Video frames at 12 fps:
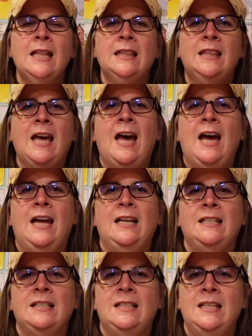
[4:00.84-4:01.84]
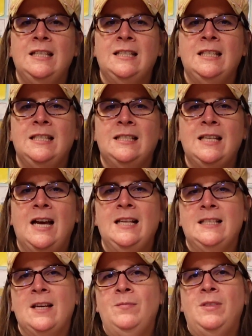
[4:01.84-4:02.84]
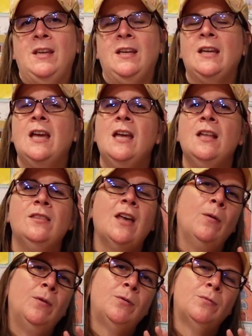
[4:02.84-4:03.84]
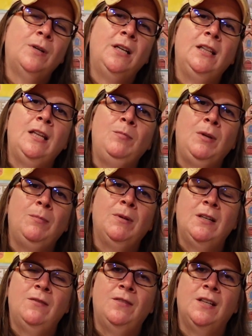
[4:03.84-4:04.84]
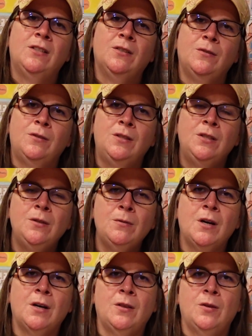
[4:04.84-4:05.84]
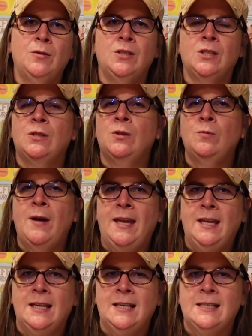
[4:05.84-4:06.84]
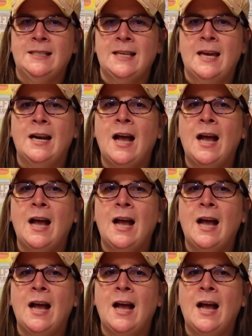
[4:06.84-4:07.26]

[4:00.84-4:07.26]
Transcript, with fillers: that this is not something that would really be beneficial to her, though, just the way it is set